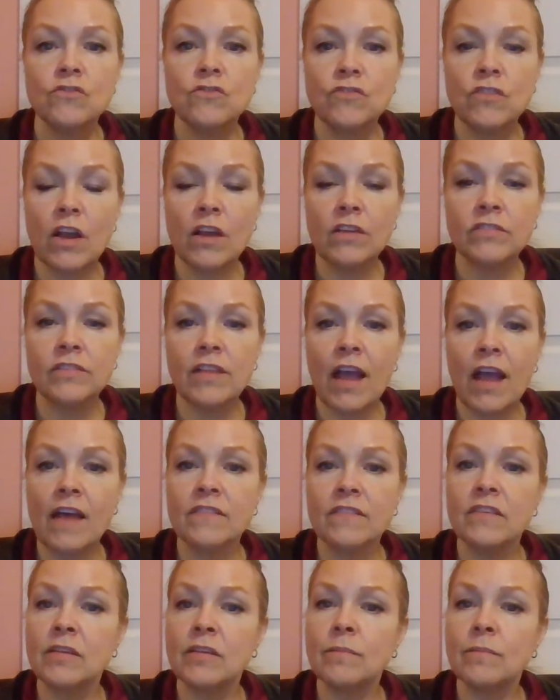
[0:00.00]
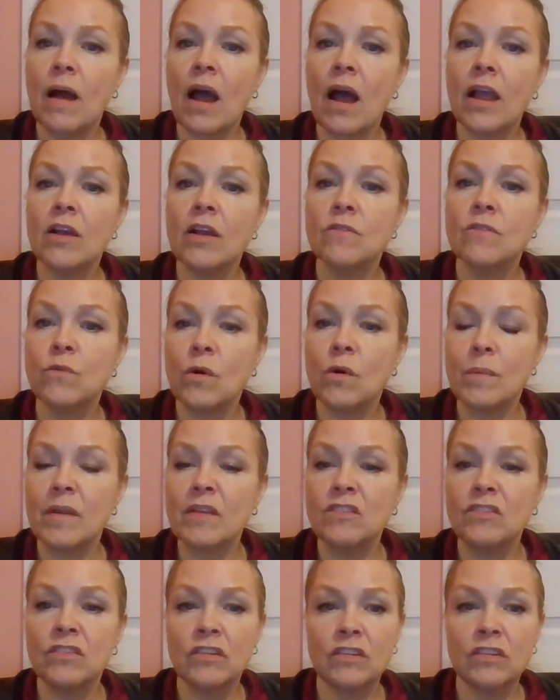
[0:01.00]
just as in my
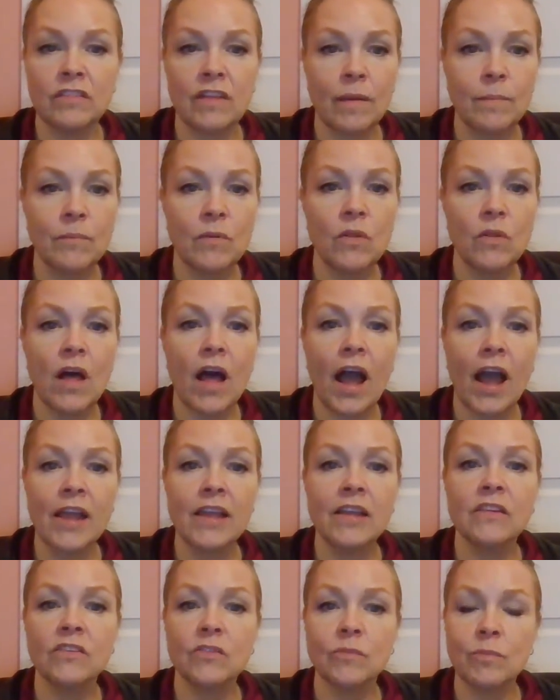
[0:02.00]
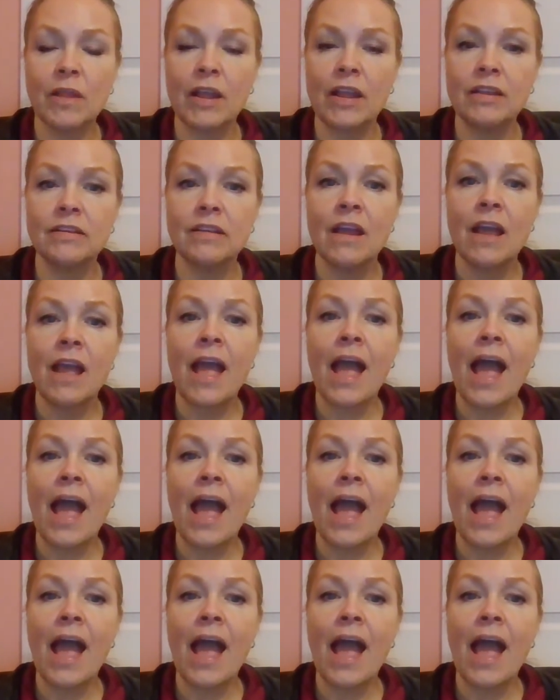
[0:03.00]
aforementioned example, I explained